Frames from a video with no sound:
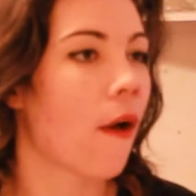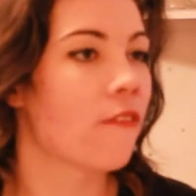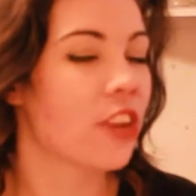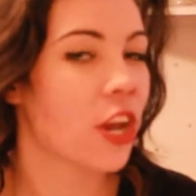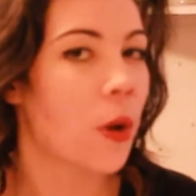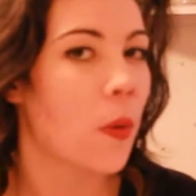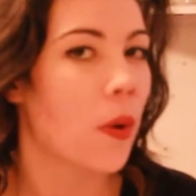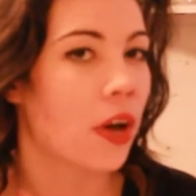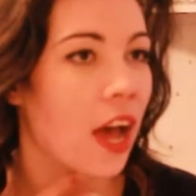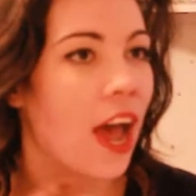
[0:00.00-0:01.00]
video
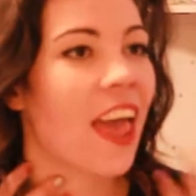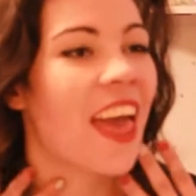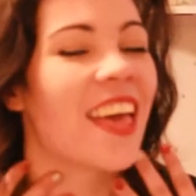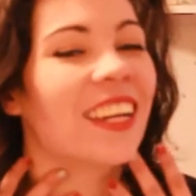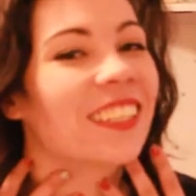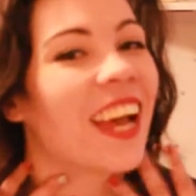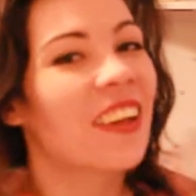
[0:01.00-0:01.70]
and I